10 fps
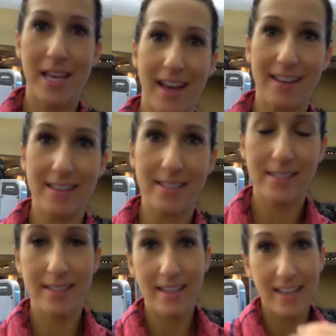because
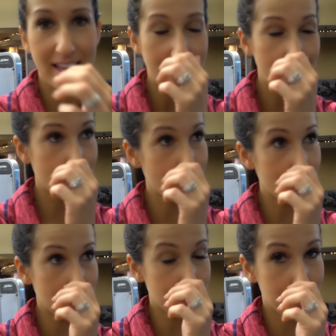if
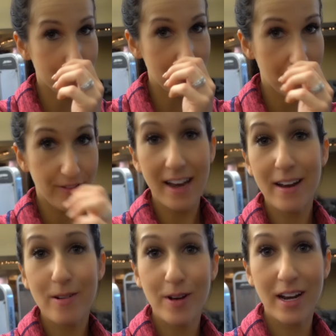I
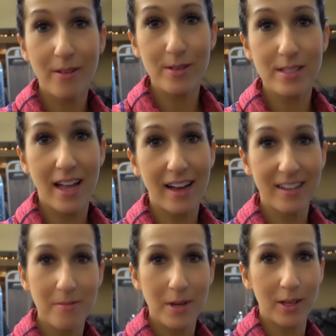didn't win, I was not
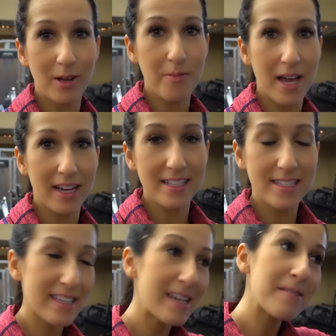going to be able to go back to
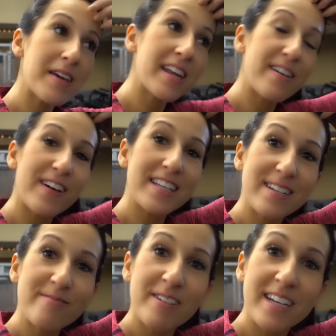sleep, and if I
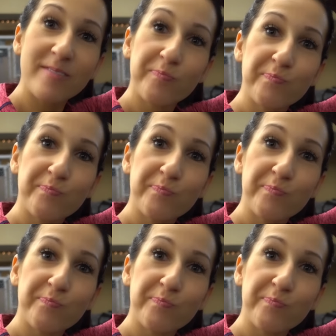did win,